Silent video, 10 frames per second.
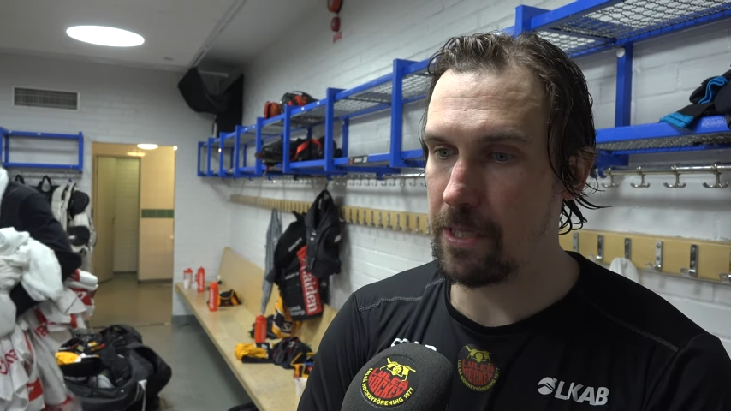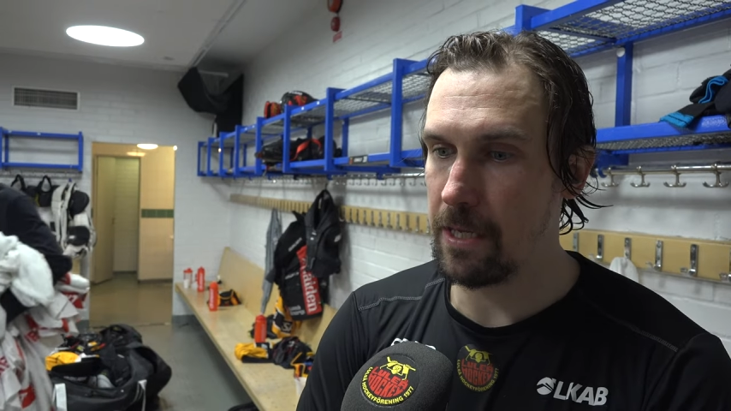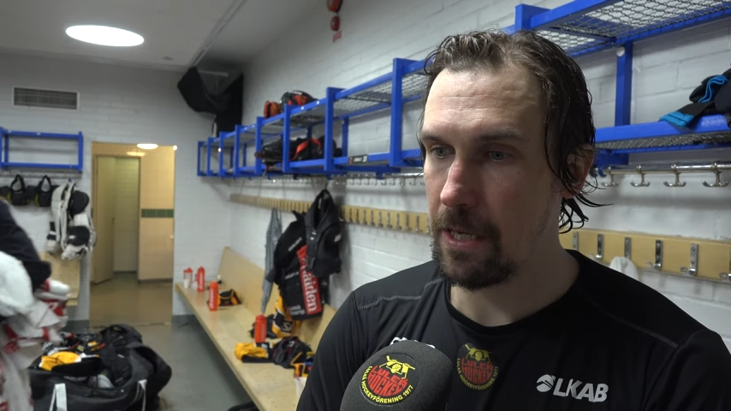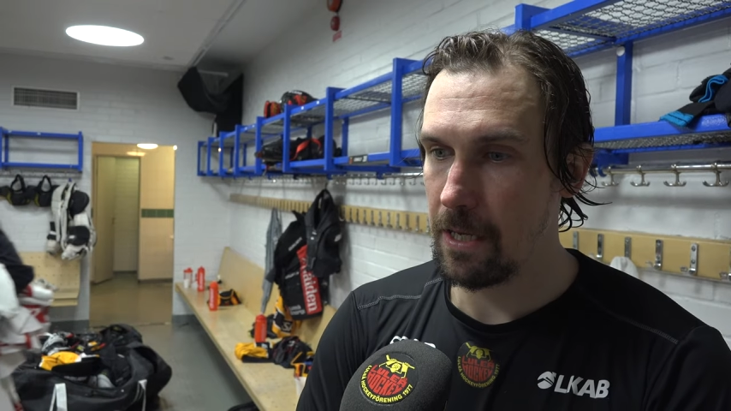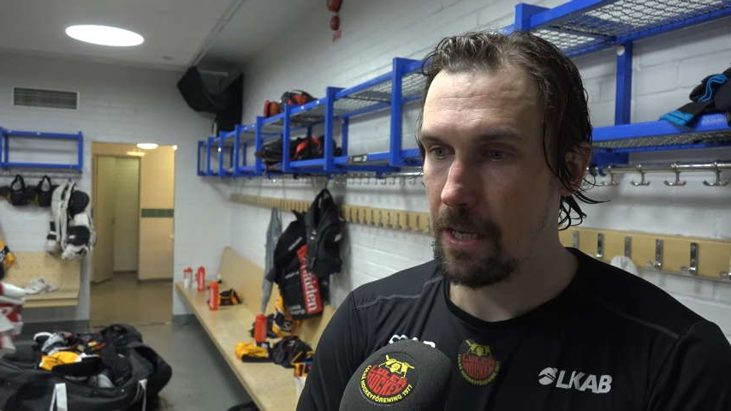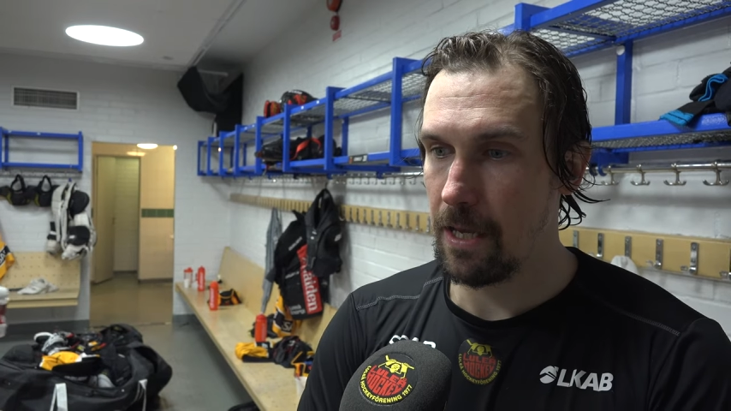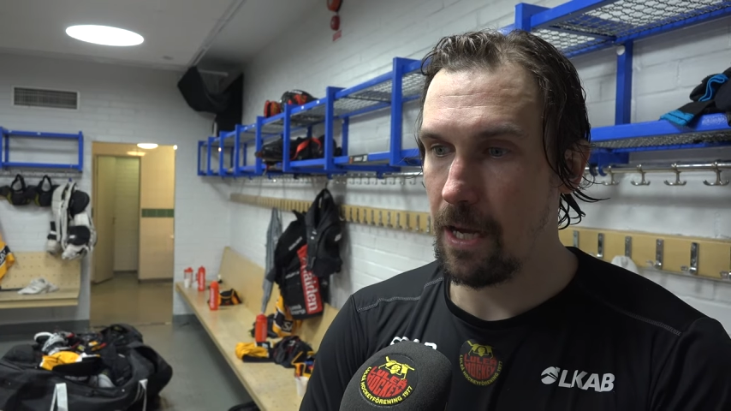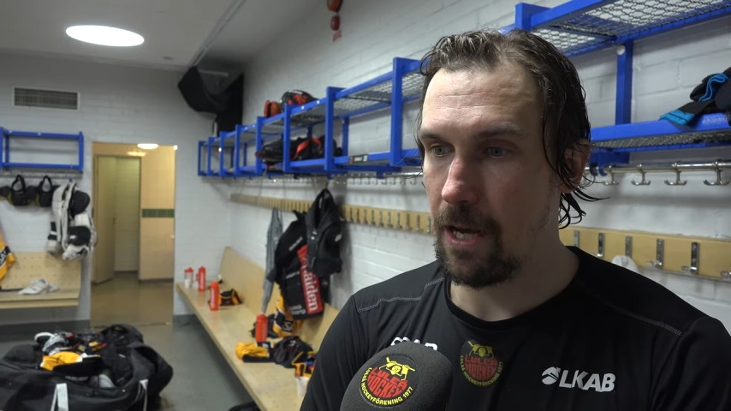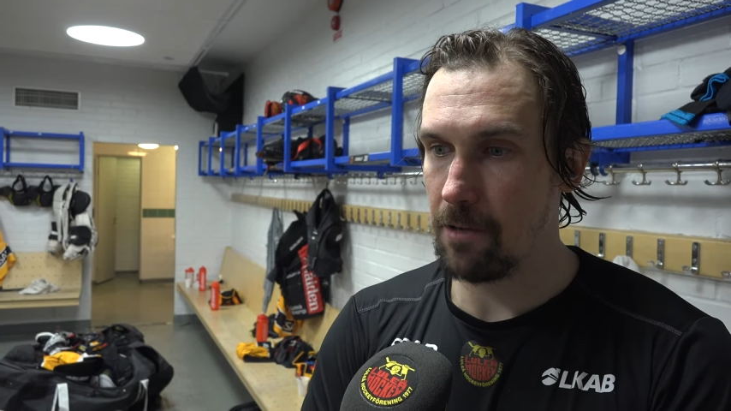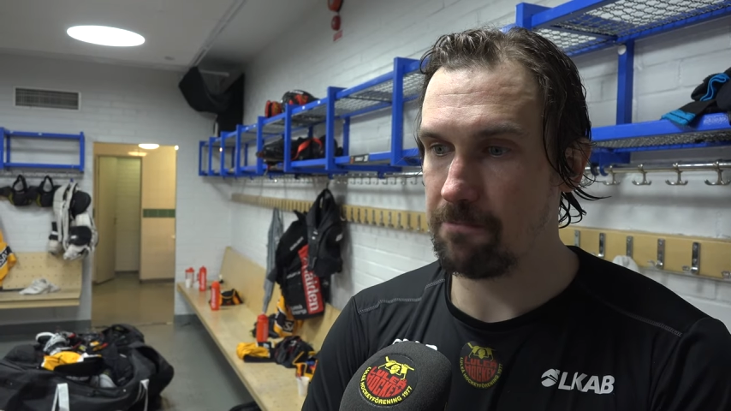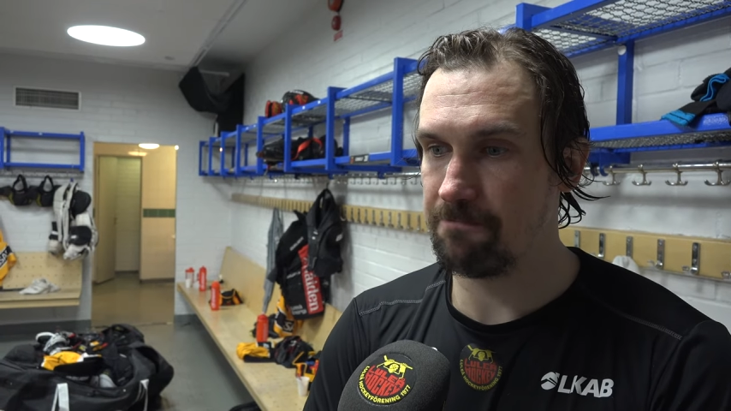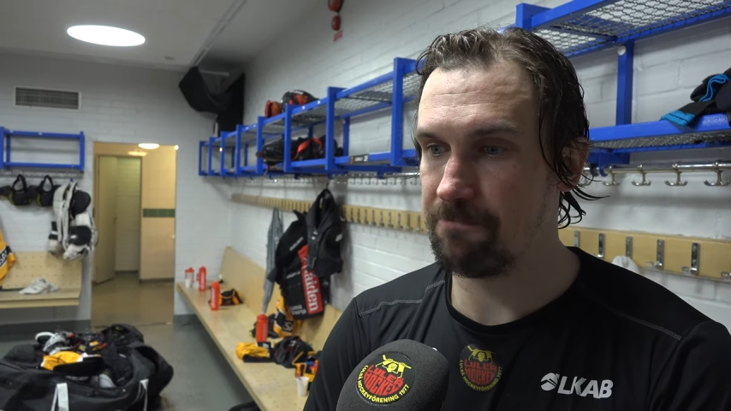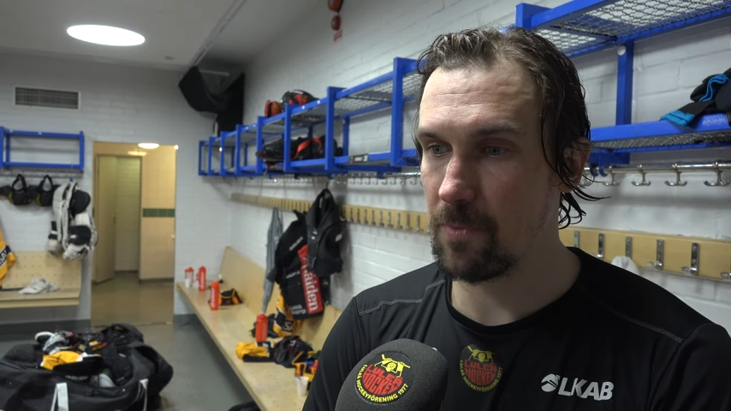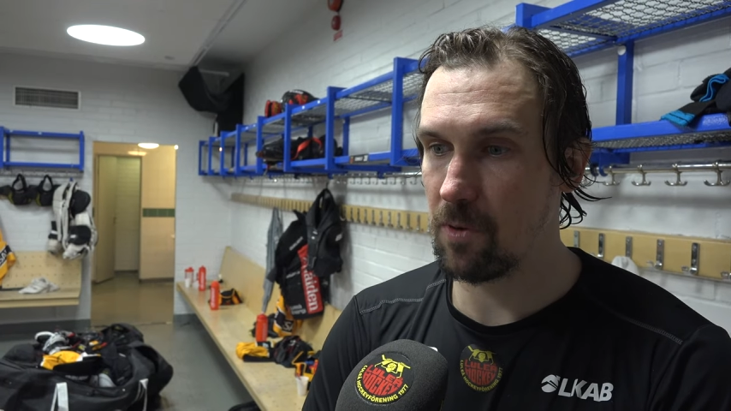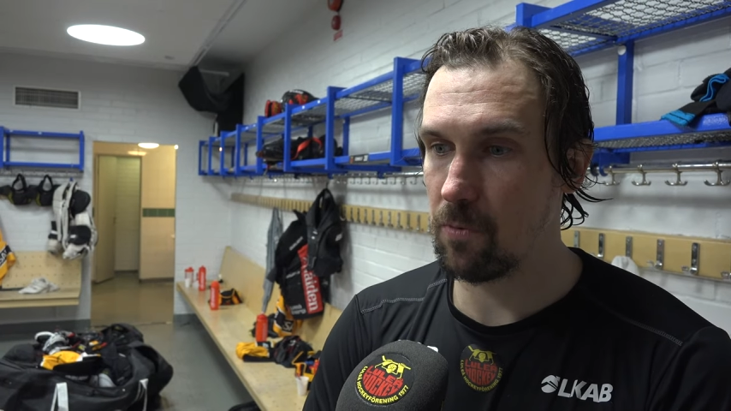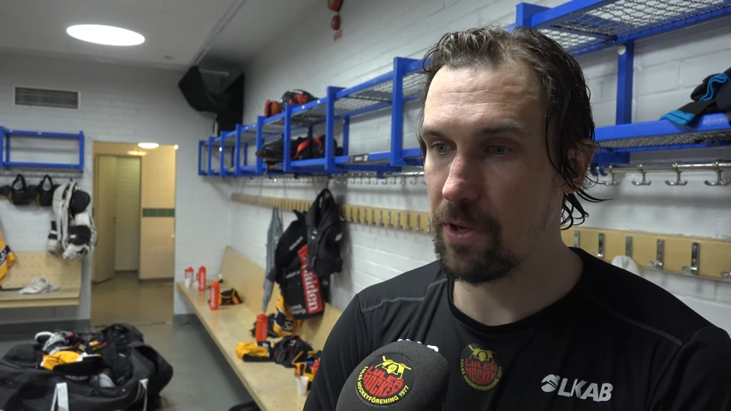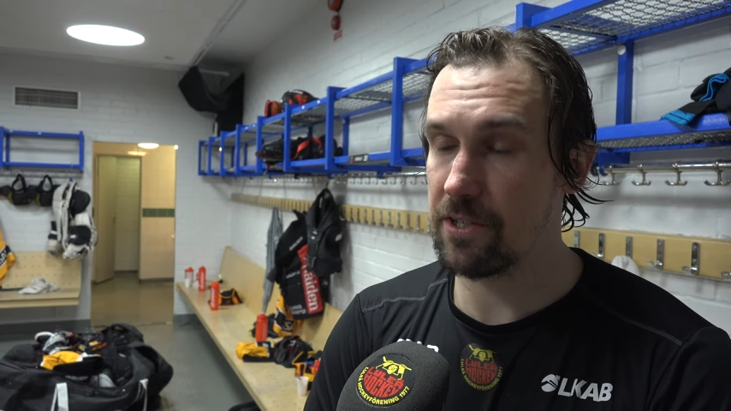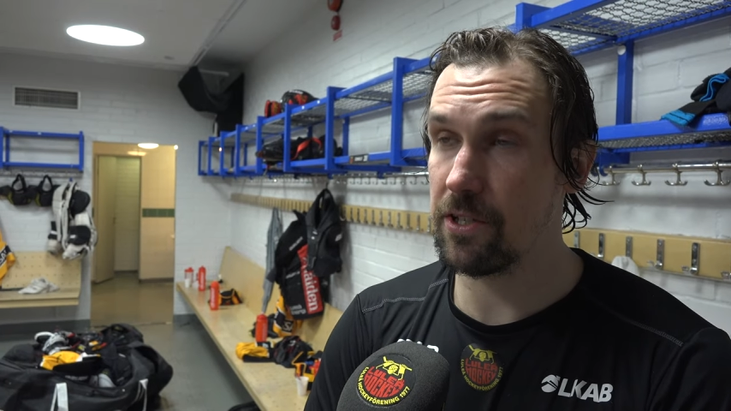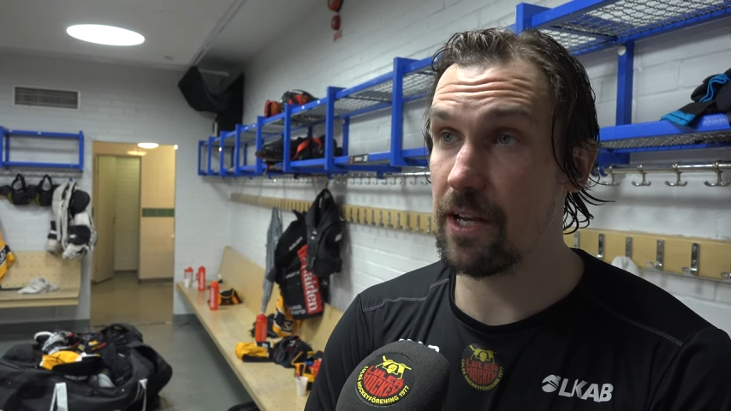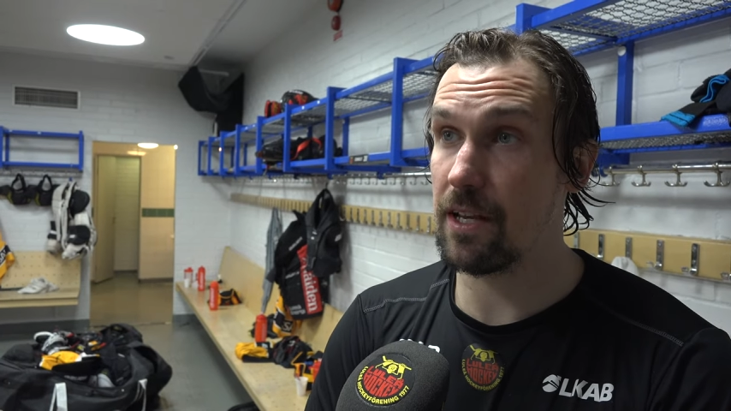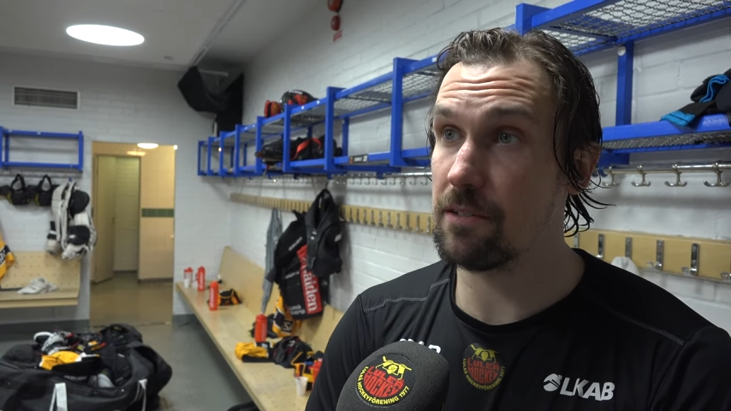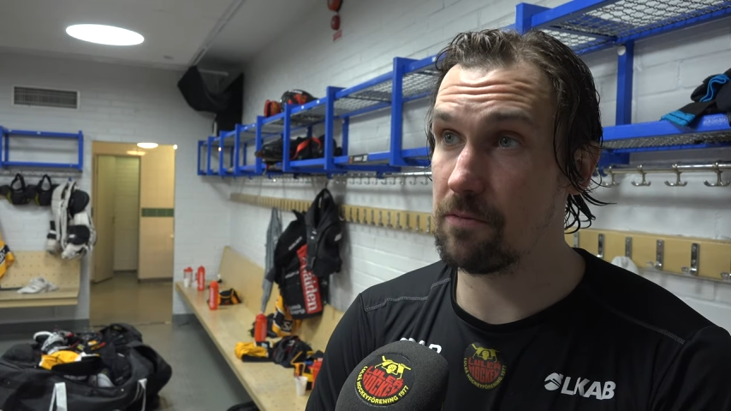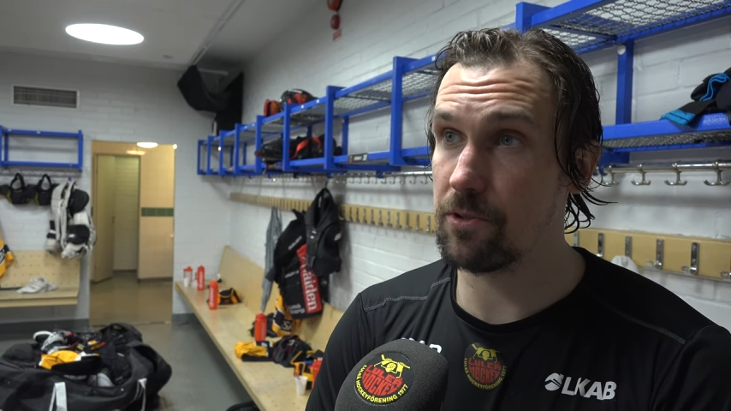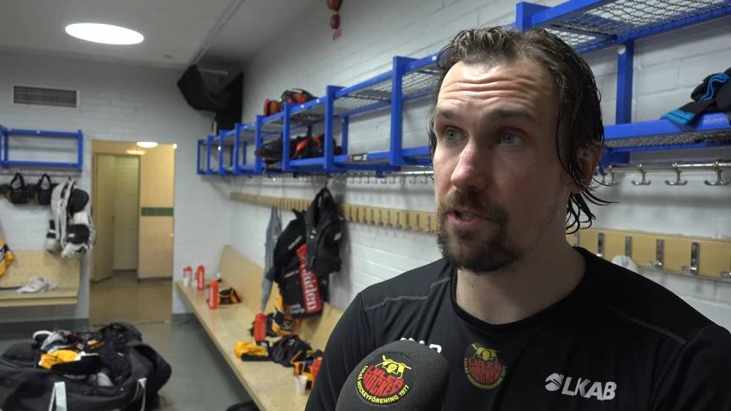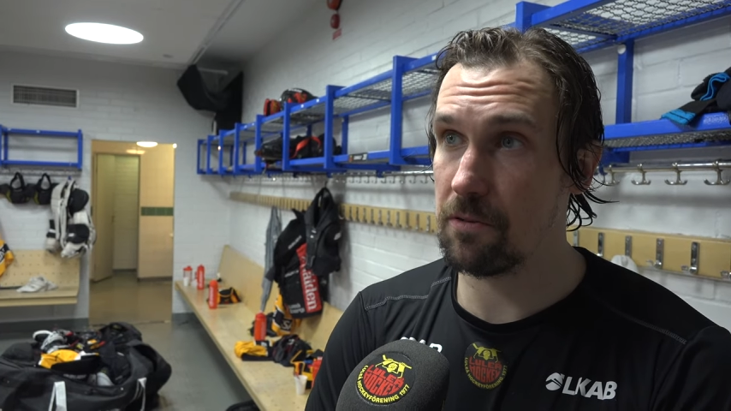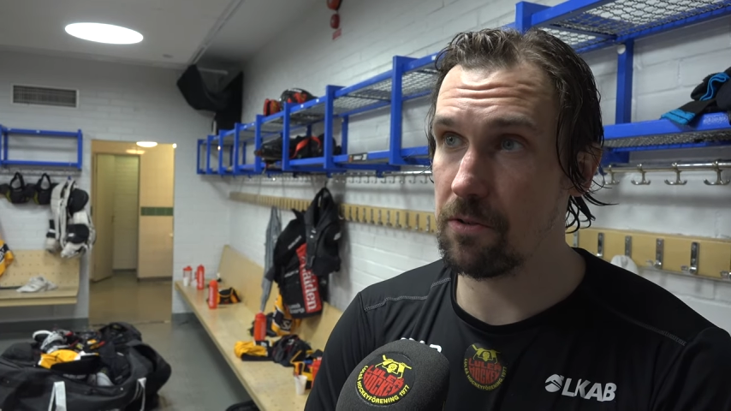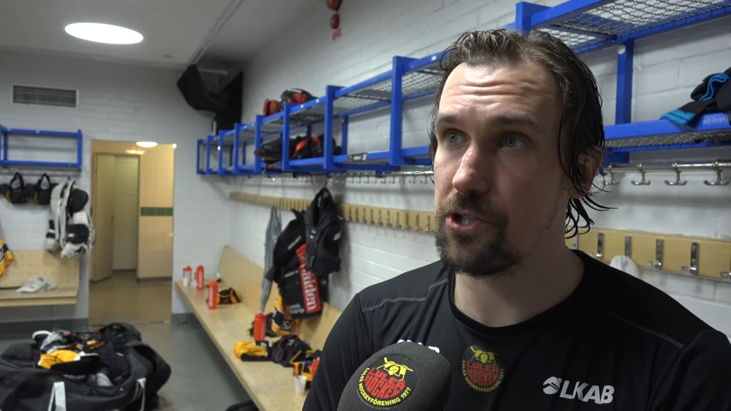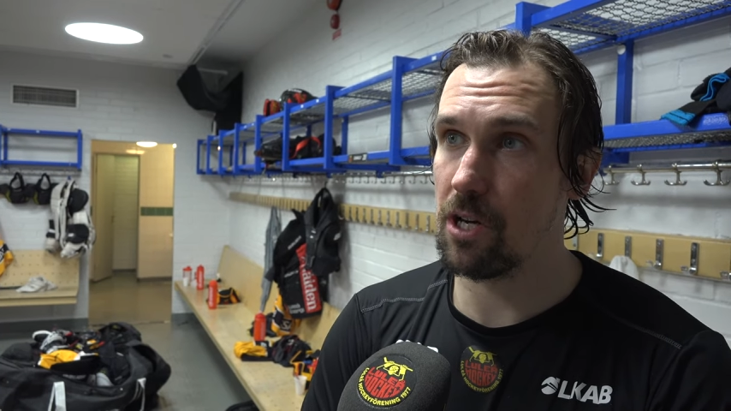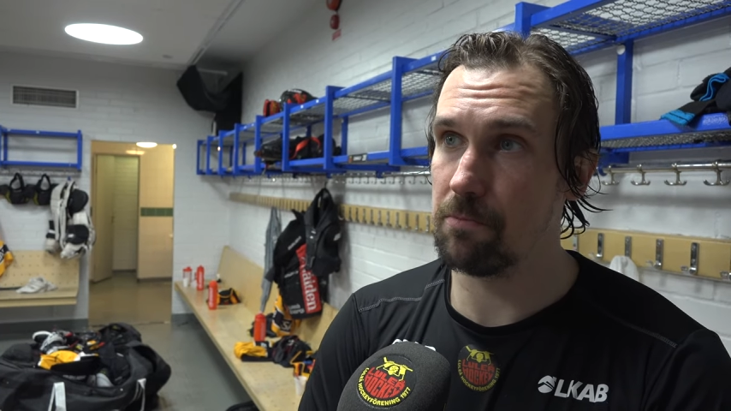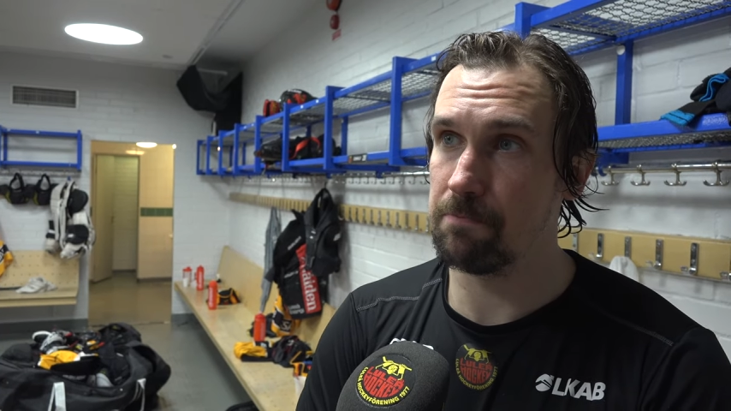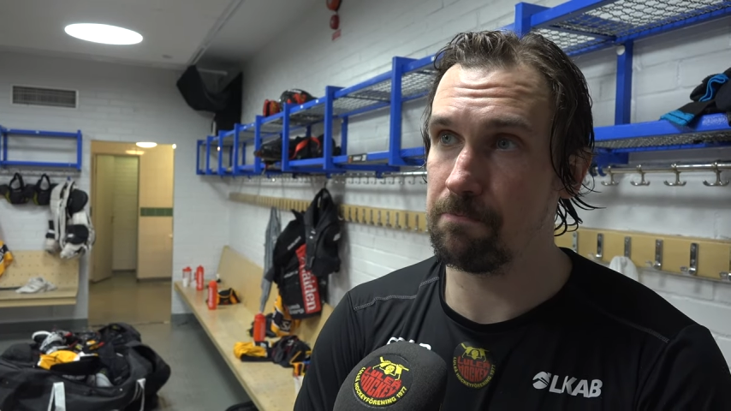but we did today, and it was a good job.